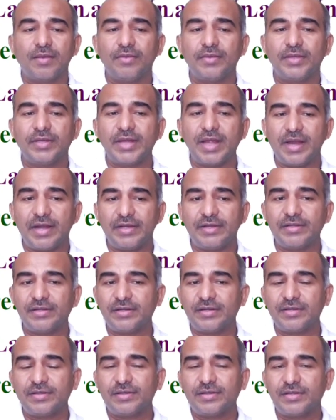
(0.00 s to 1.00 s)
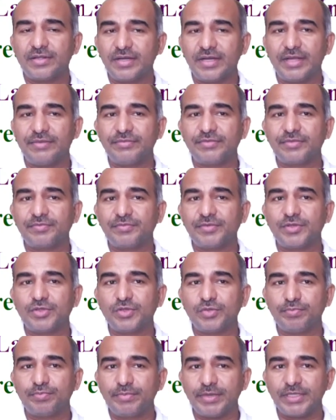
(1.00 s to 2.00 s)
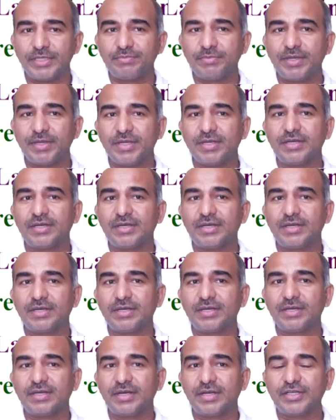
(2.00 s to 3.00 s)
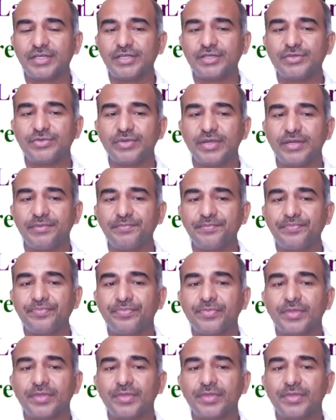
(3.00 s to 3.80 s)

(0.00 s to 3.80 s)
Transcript: Okay, in heart there are three types of tissue: pacemaker, conduction tissue, and